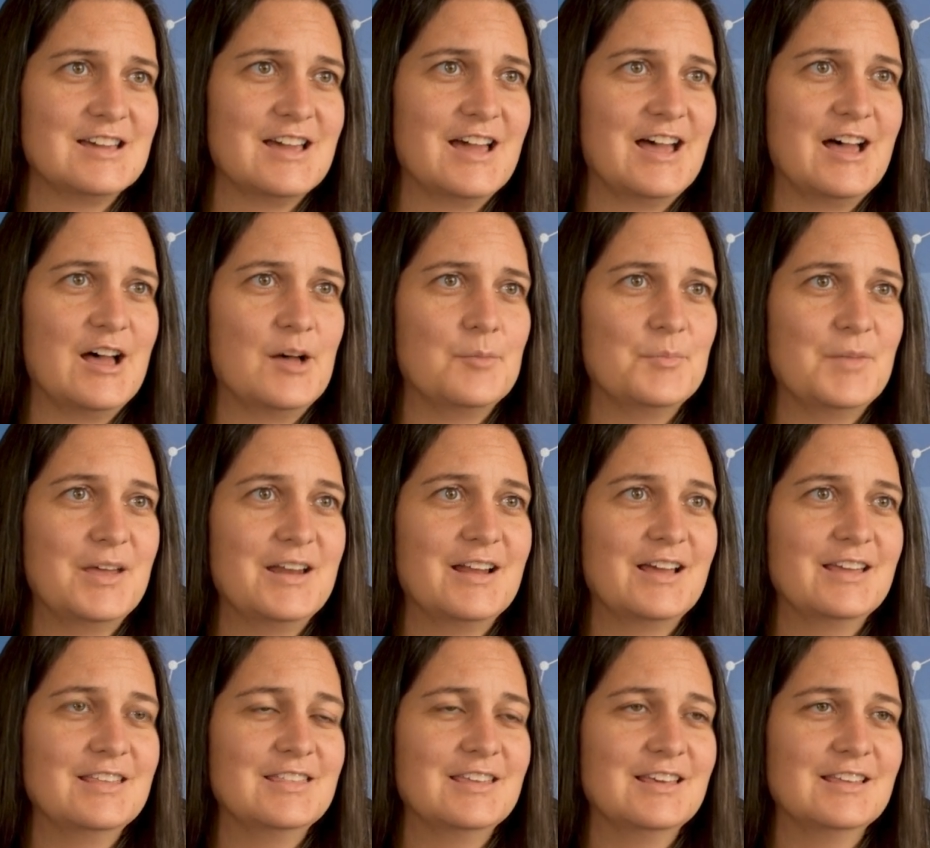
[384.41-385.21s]
Um, and
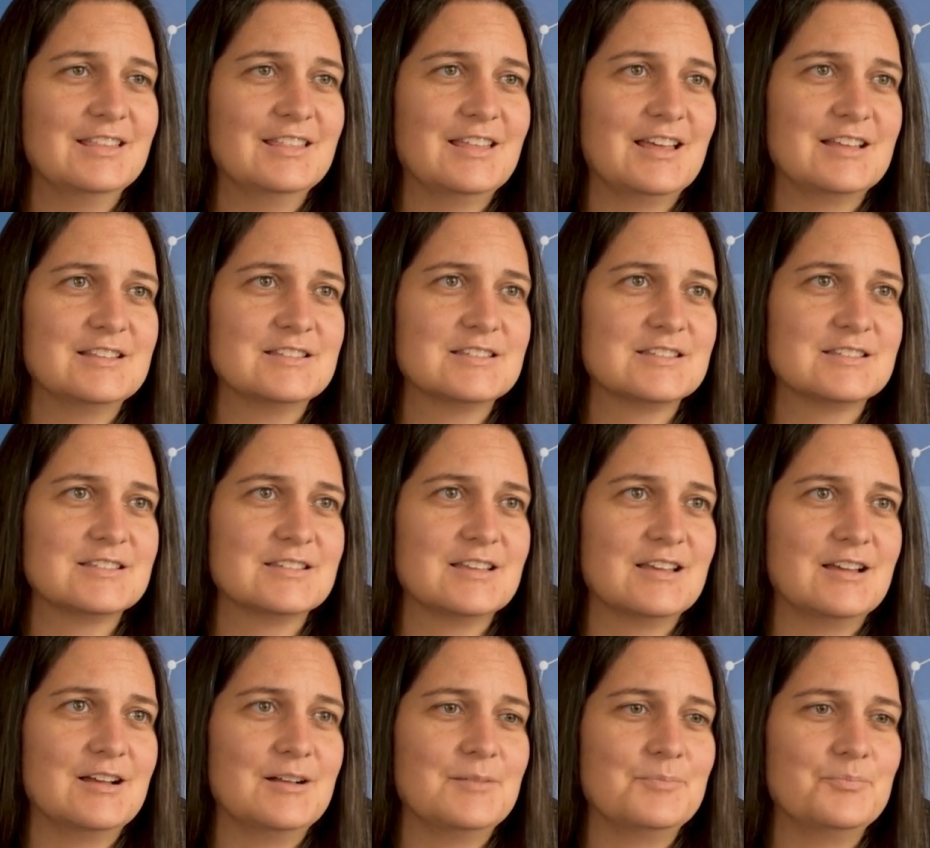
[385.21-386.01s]
I think that's,
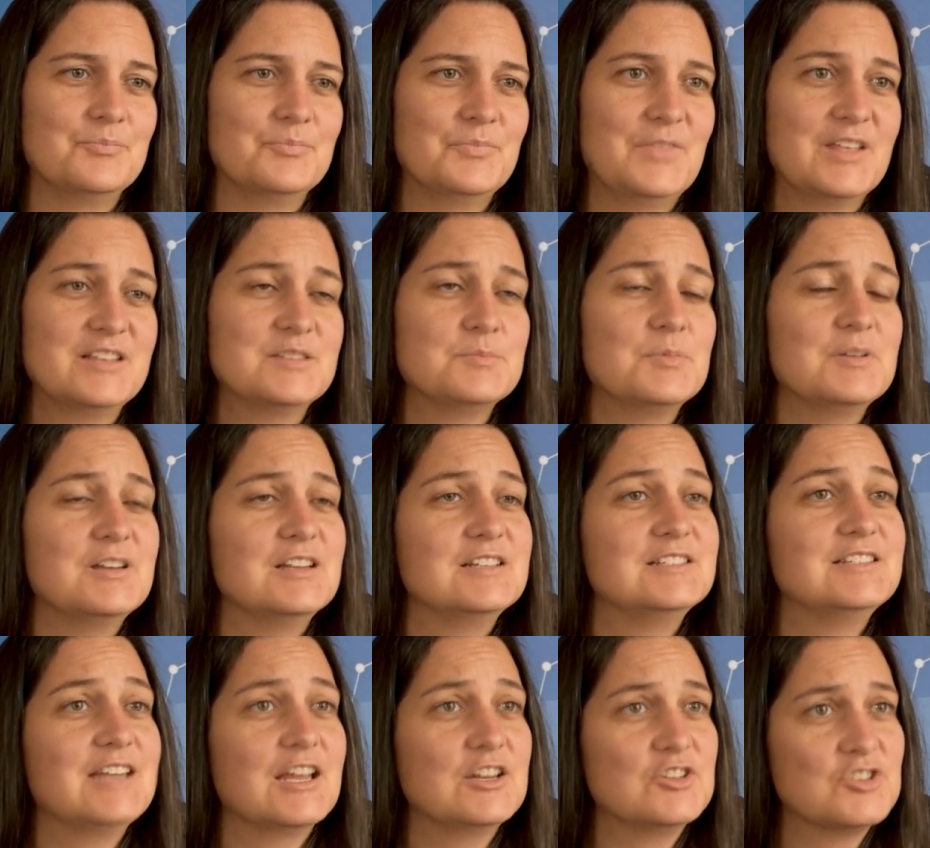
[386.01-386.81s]
um, that's been
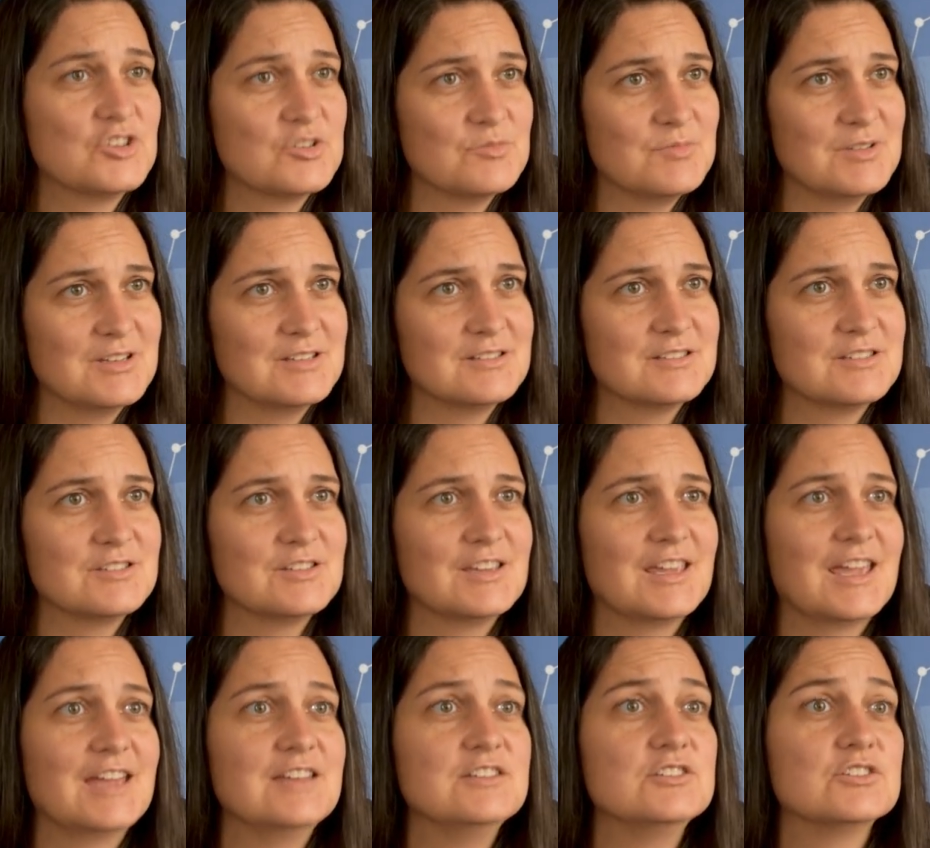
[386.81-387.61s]
a detriment to
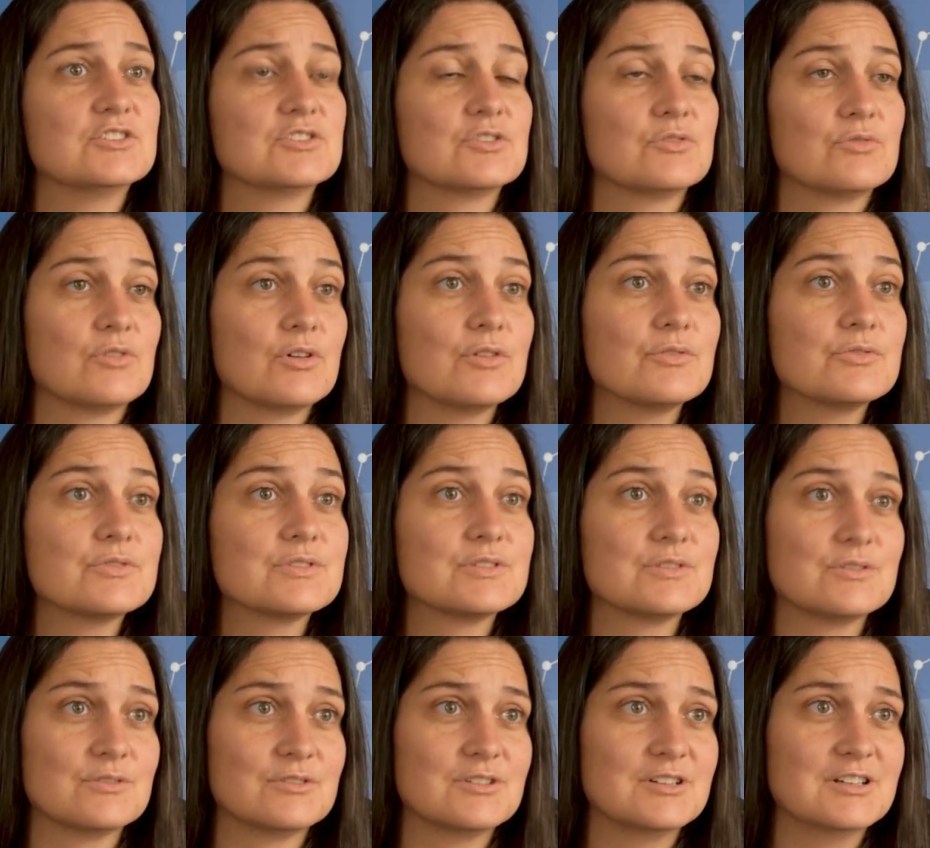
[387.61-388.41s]
Kenya's growth
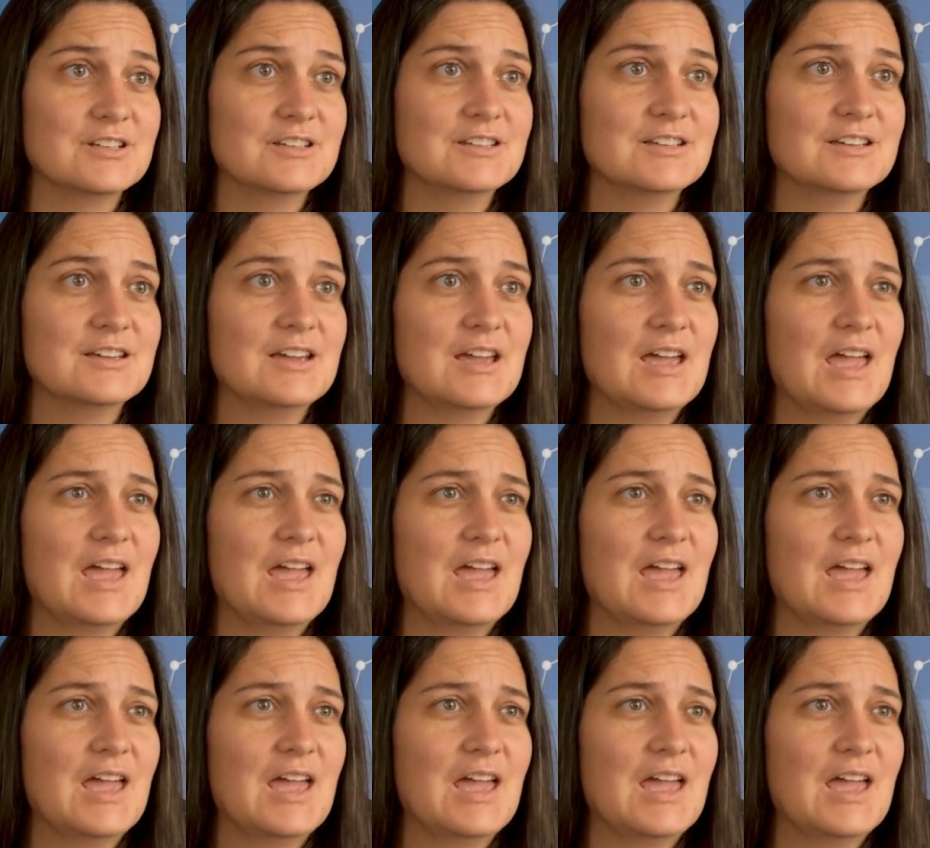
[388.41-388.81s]
story.